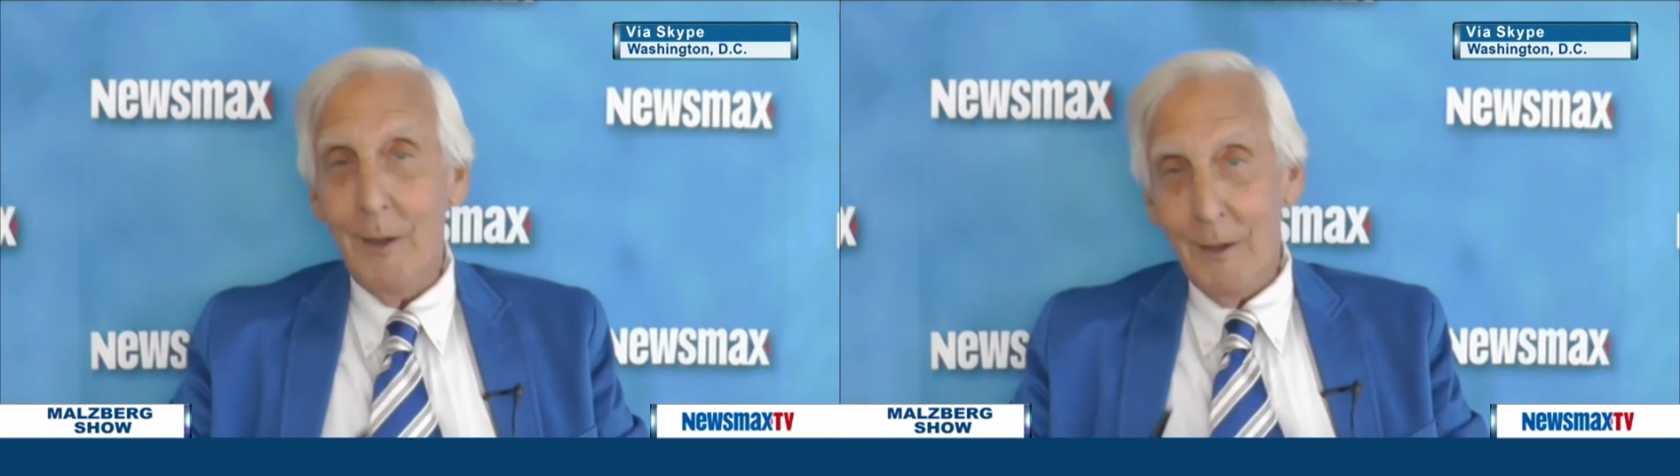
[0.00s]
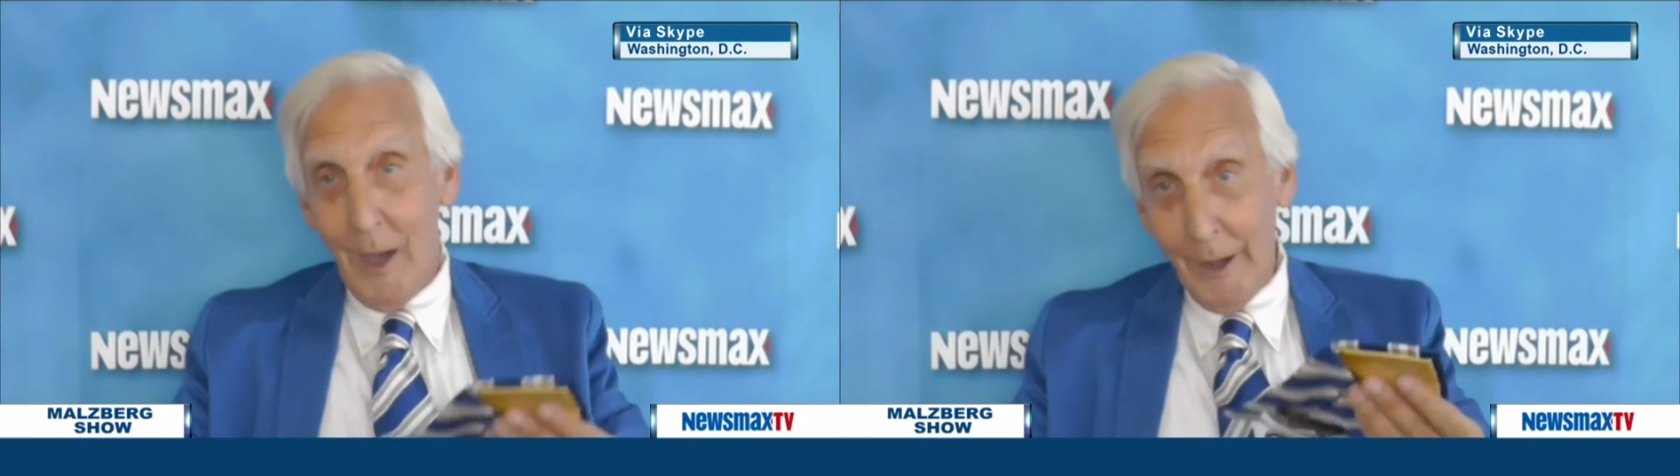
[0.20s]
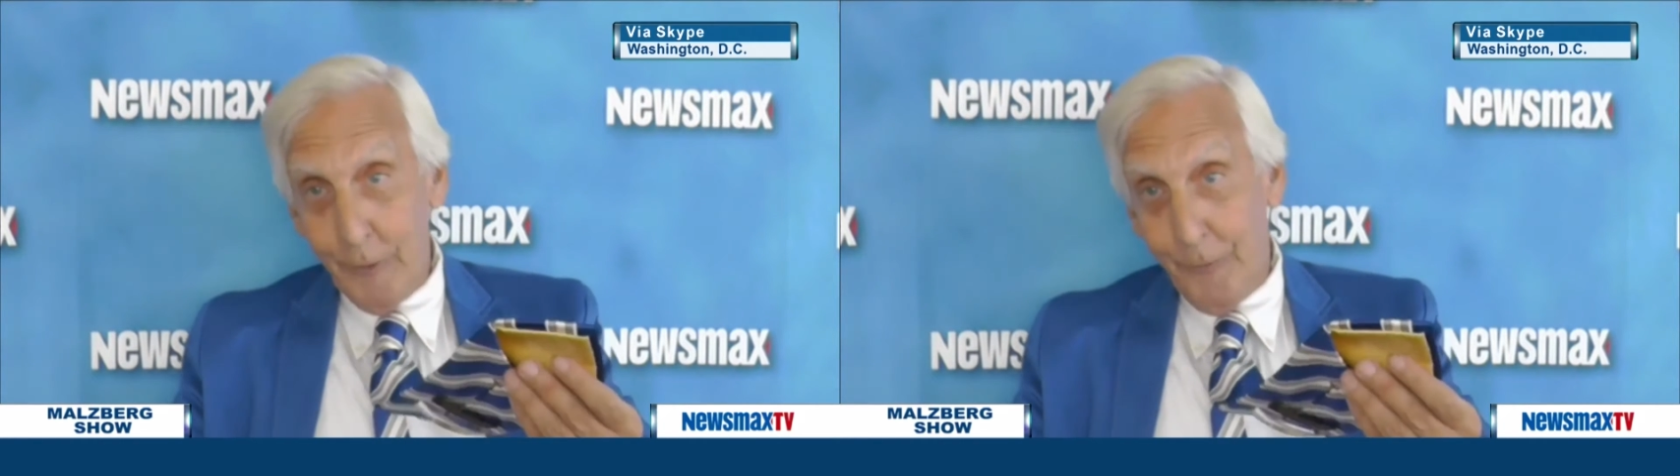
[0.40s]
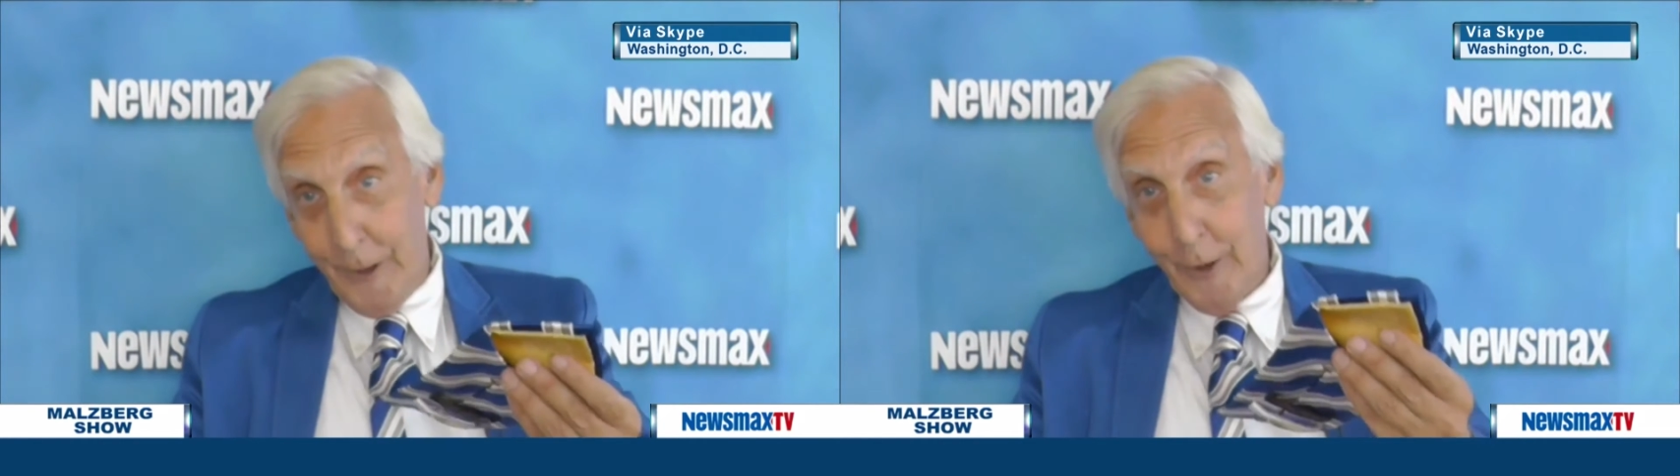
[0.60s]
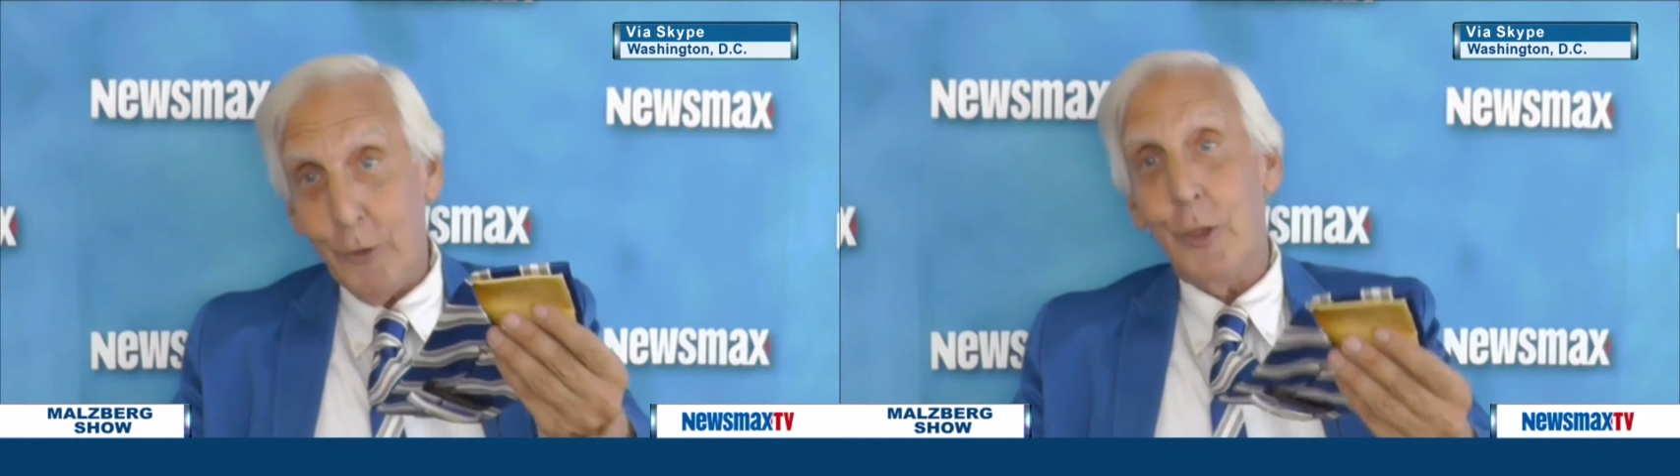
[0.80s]
I could
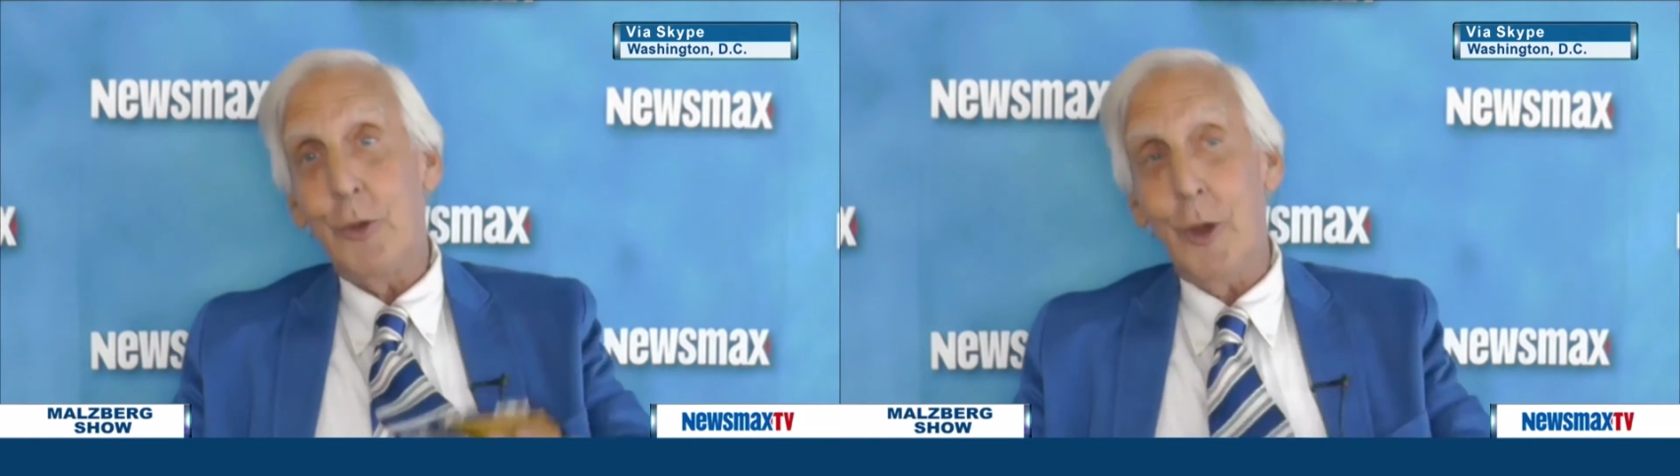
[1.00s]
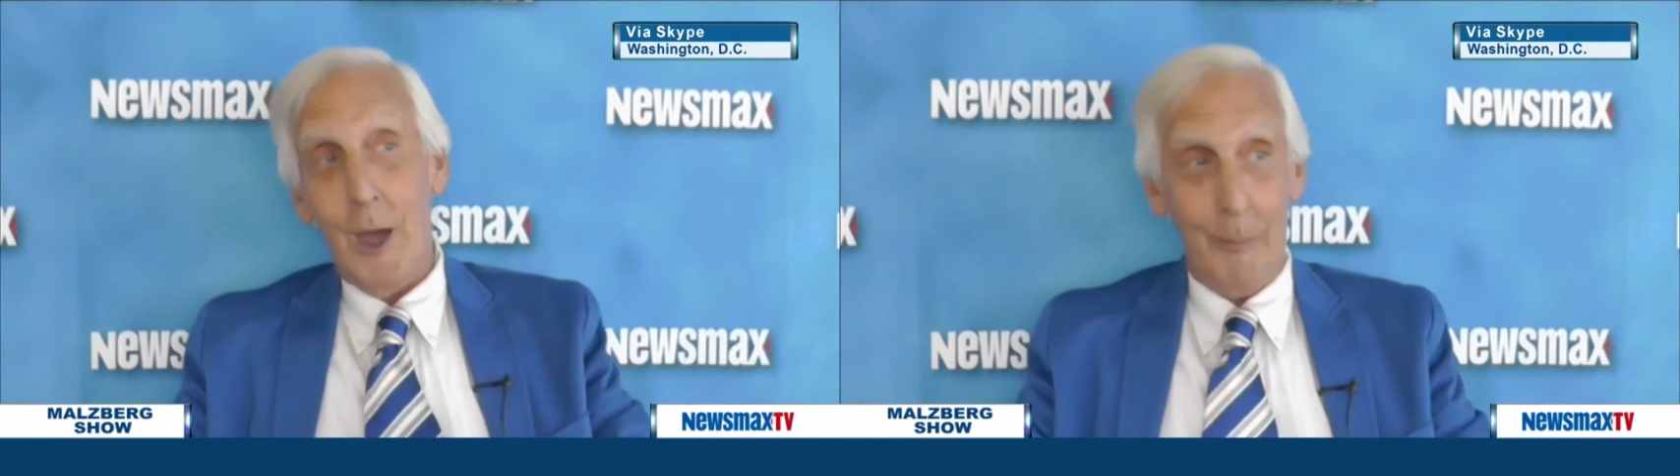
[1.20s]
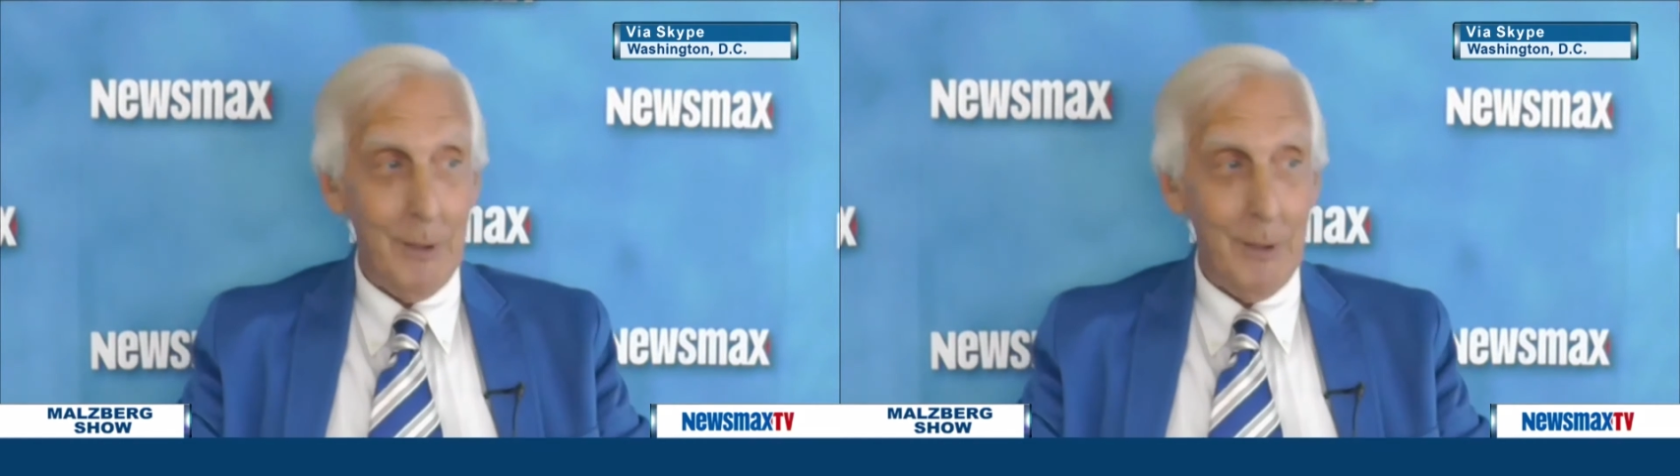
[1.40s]
finish the job.